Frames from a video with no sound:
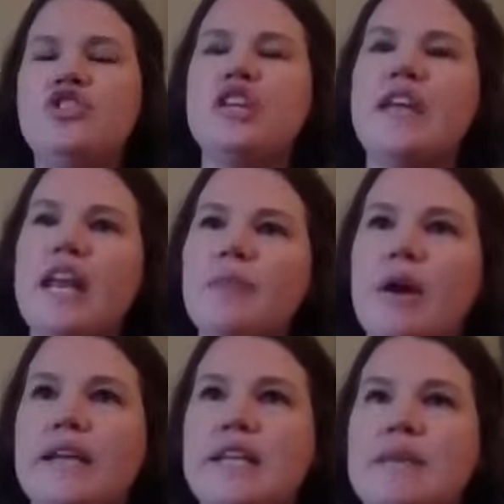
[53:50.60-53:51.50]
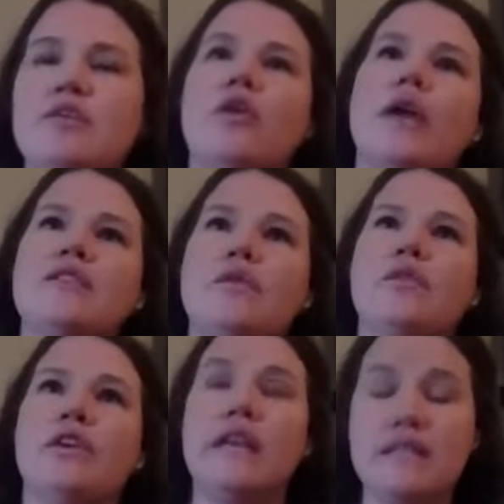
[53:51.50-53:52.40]
Genetic body types. Okay. So
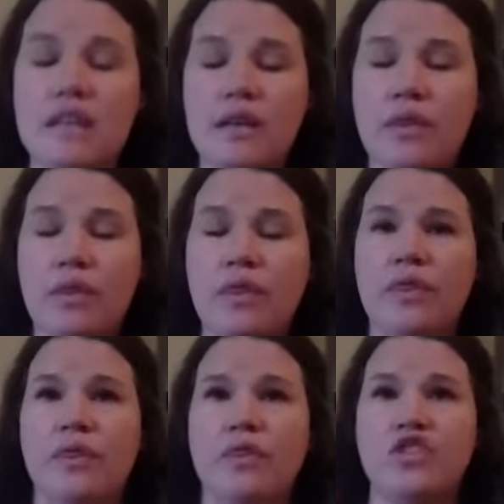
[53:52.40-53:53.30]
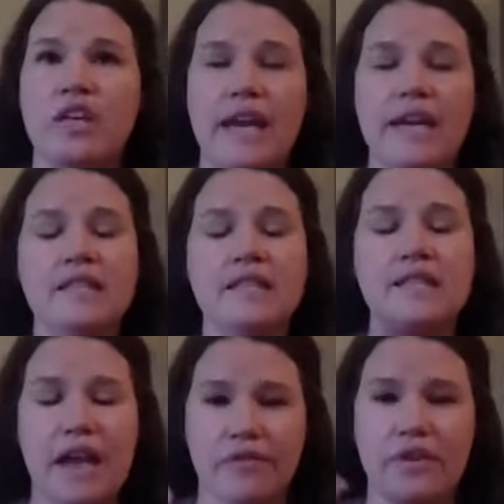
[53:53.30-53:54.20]
there is genetics
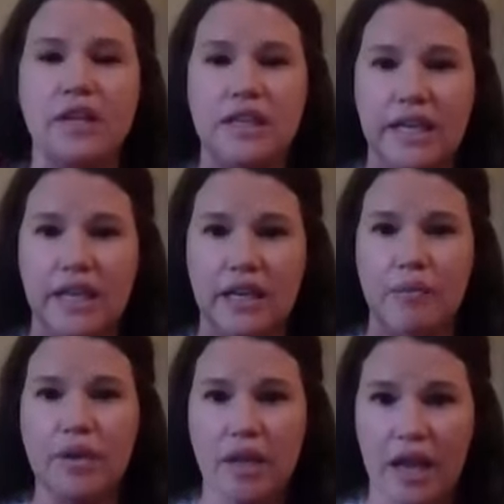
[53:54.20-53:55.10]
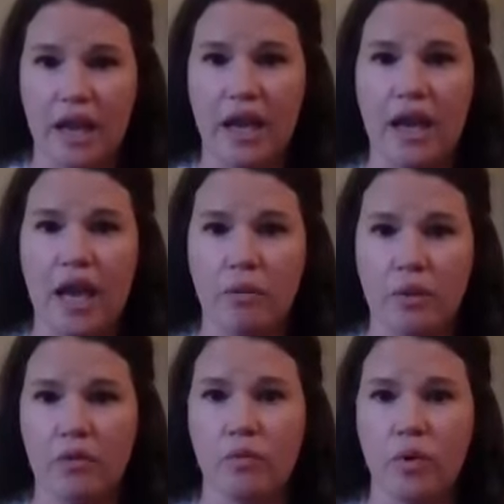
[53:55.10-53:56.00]
definitely play a
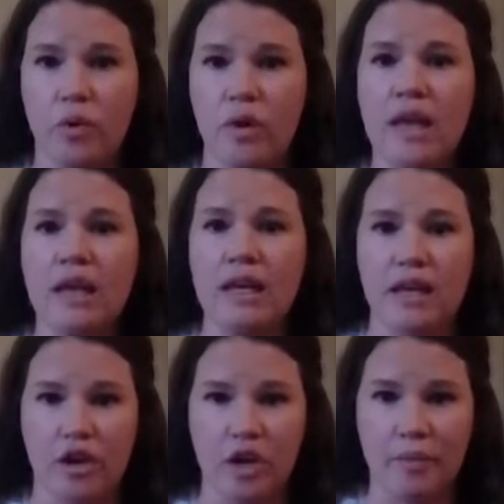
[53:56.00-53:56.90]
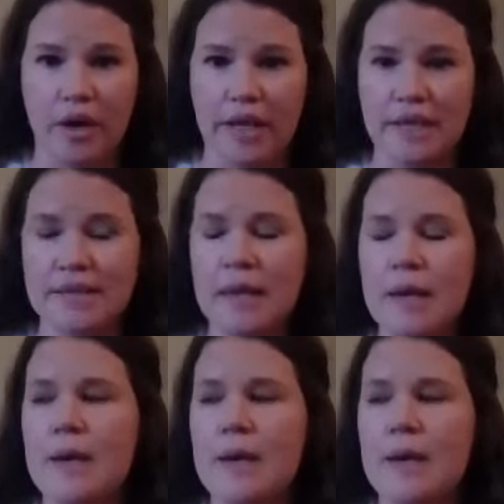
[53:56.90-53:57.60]
big role in our bodies.